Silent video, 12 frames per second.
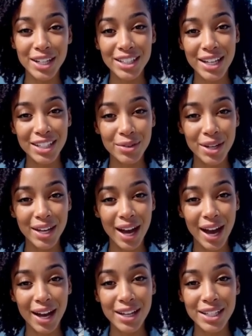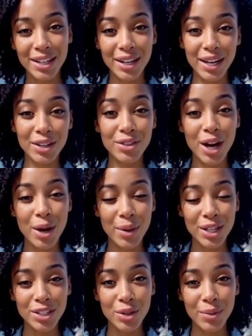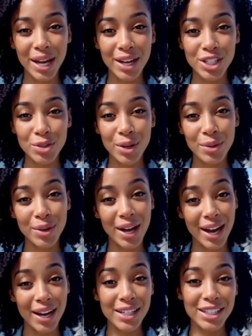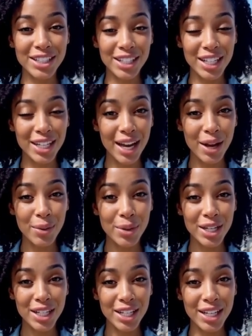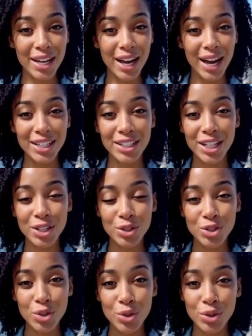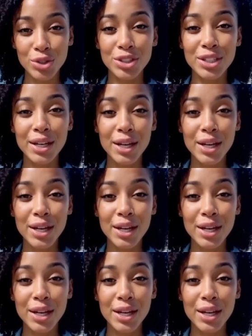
Assessment Act, Environmental Management Plans, EMP, as legal tools,